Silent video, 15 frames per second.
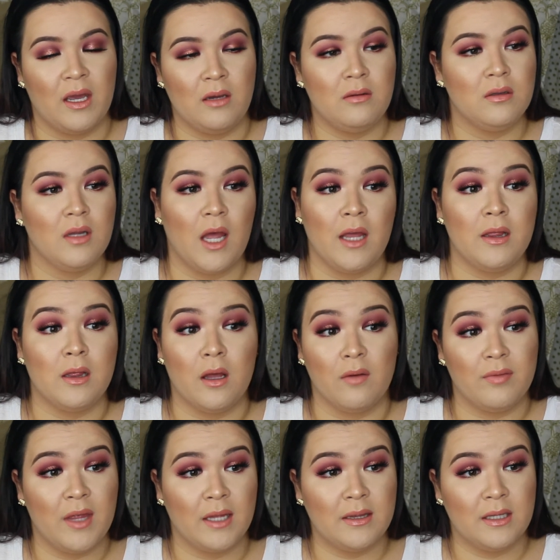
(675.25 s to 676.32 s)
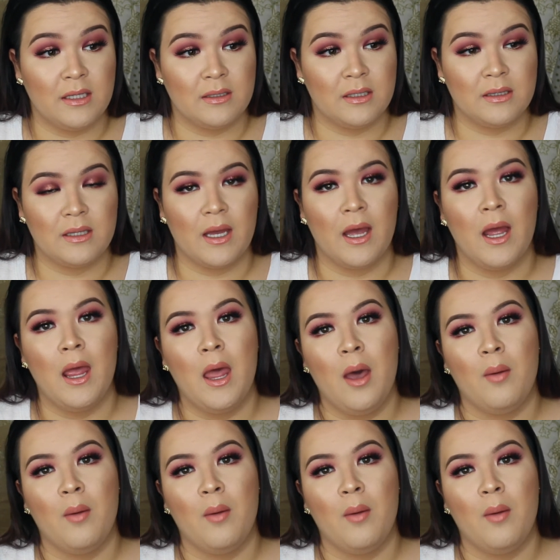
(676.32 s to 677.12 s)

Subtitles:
I love that they did that.